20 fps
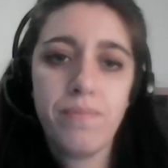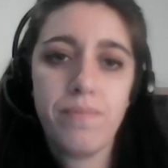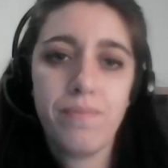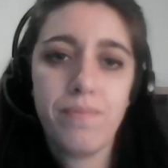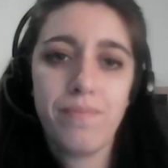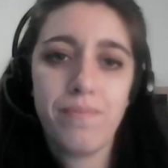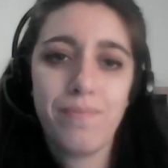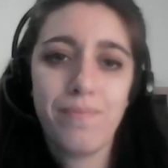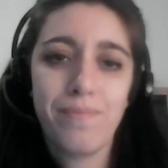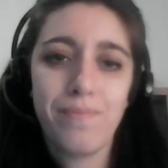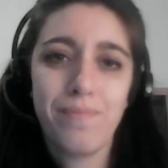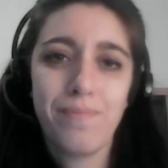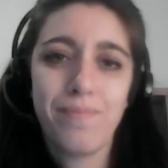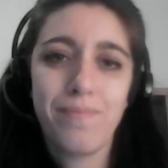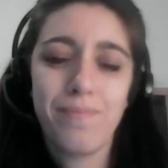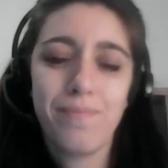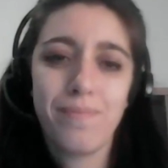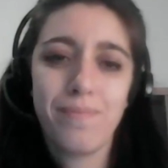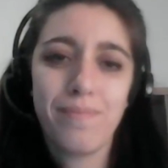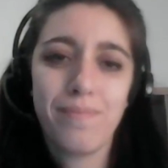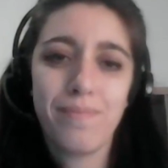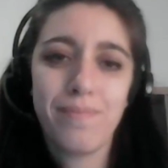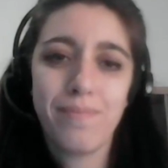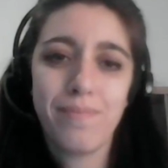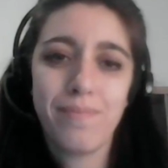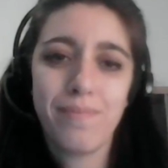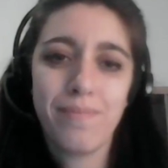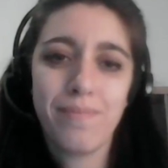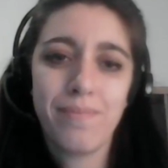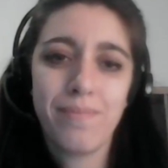
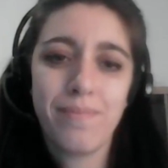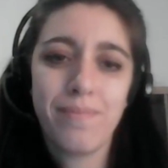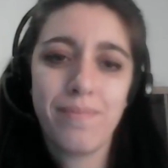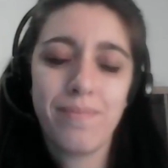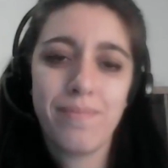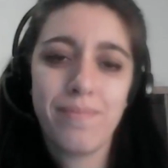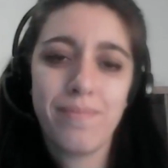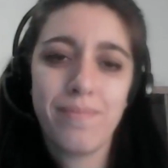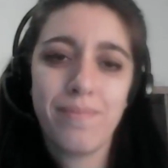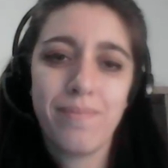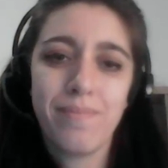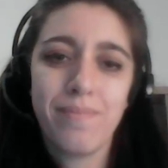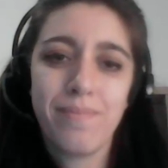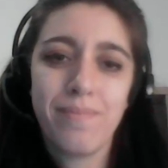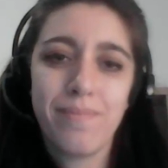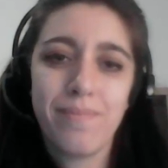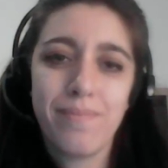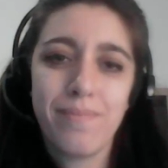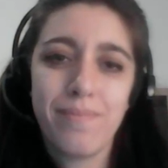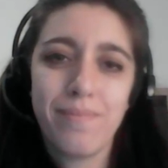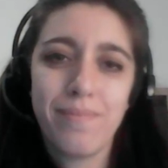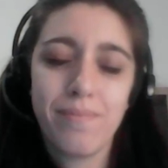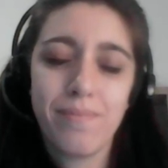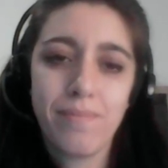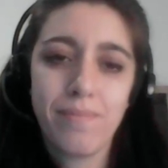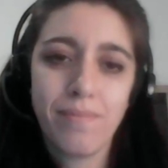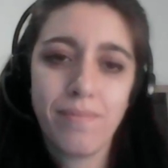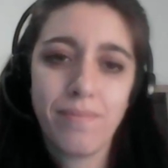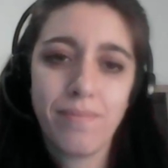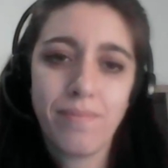
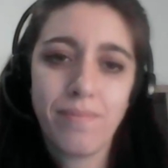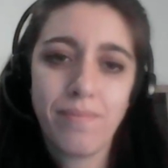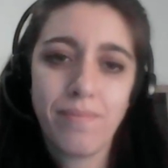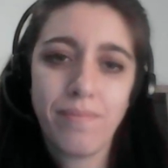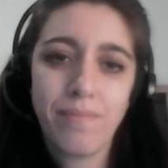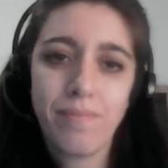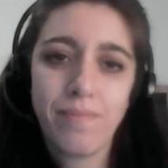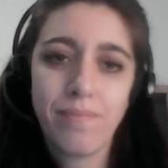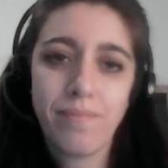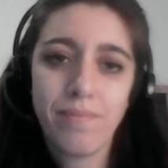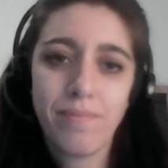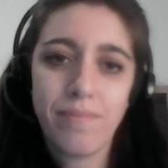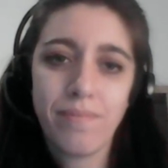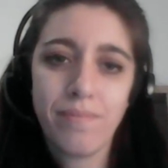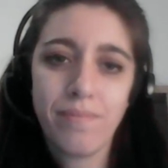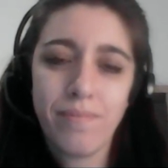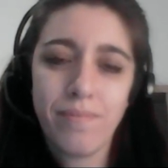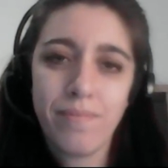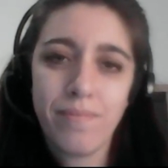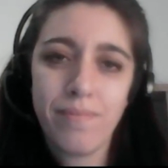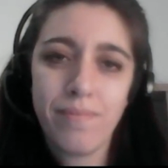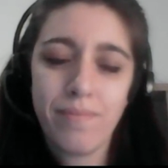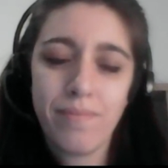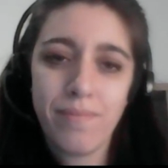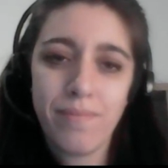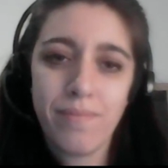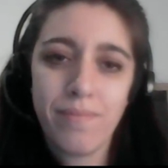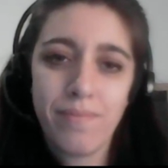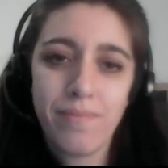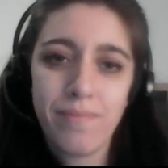
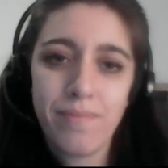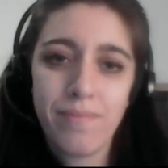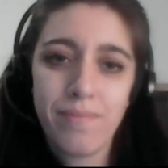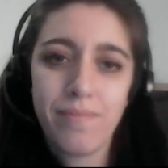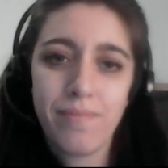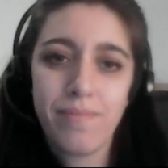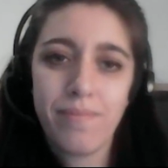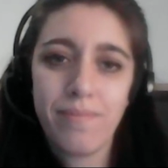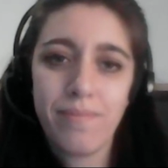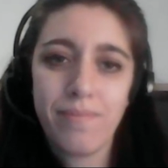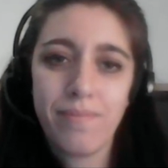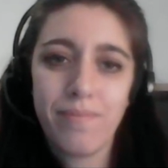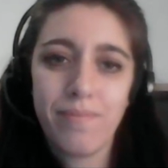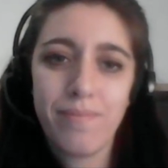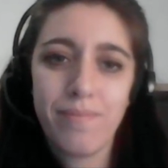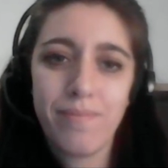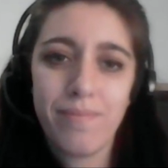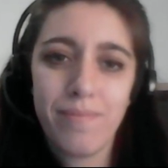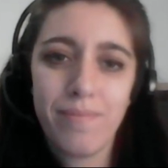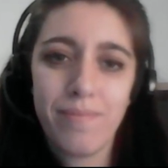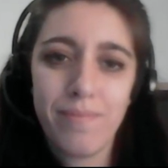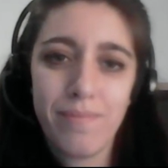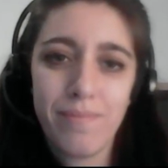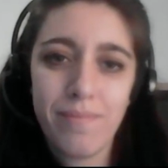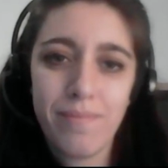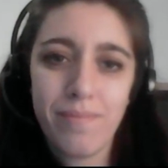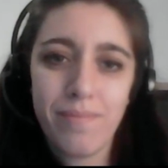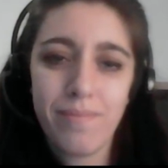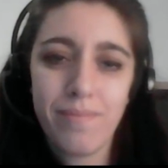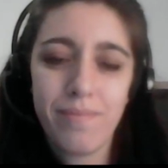
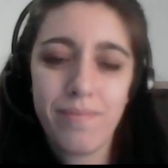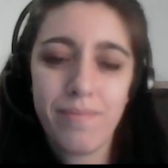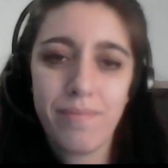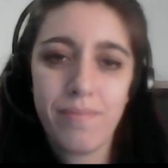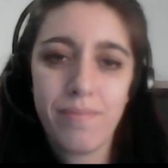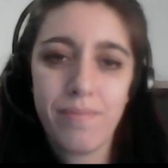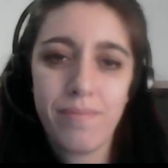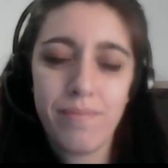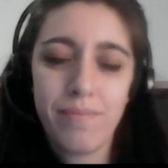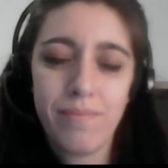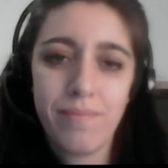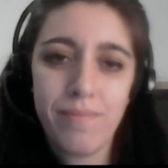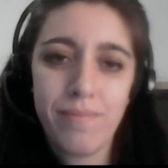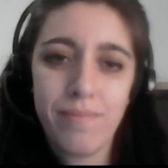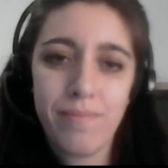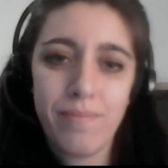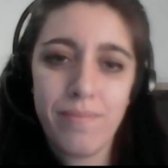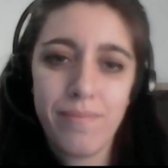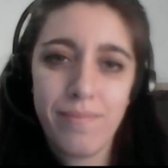This person isn't speaking.